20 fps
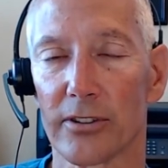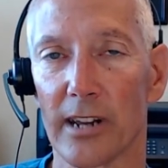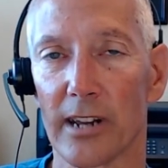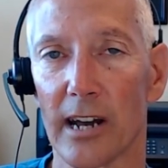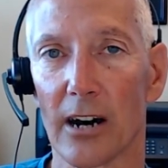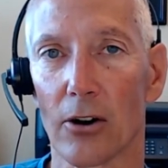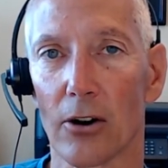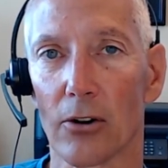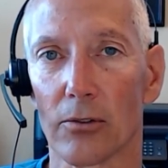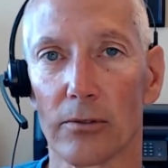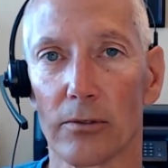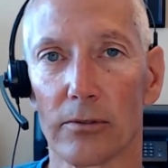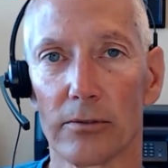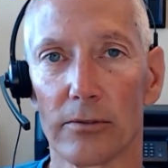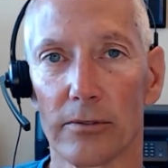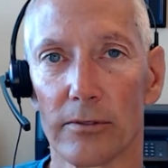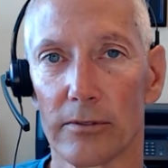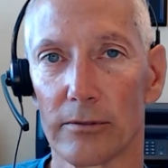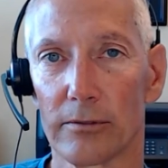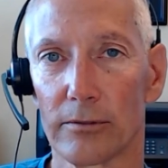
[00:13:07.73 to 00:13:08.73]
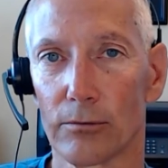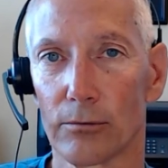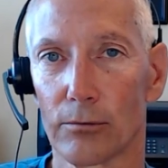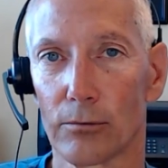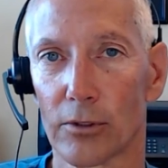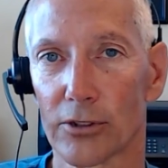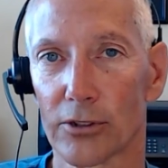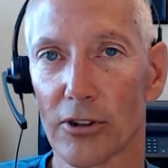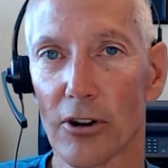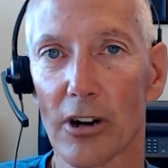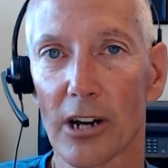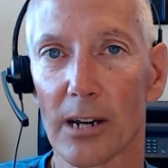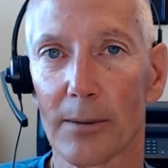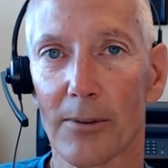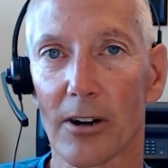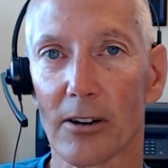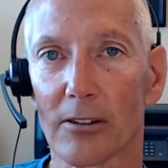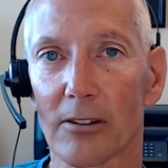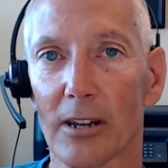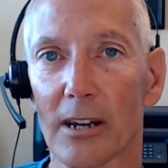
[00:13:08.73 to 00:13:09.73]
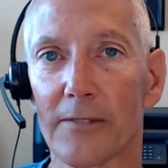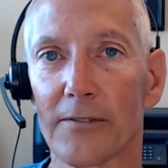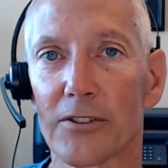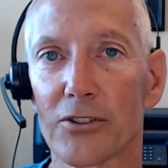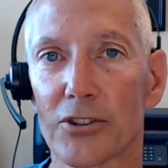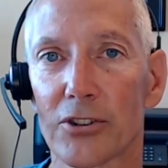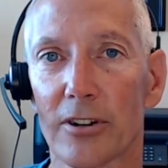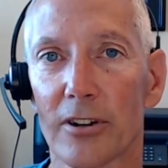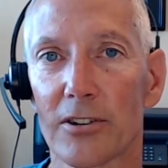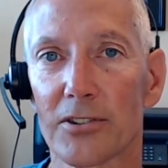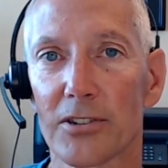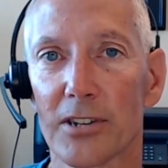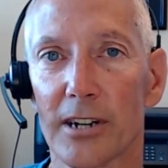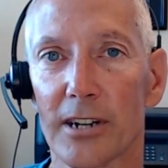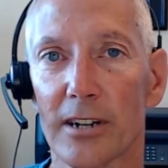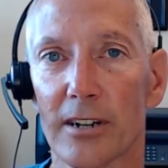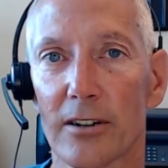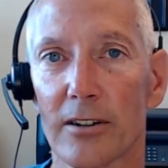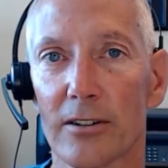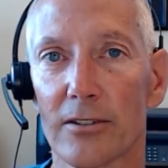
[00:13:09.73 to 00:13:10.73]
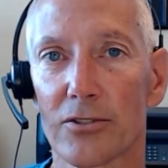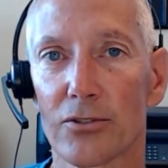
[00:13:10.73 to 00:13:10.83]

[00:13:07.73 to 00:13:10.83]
Now, we're talking about life insurance here,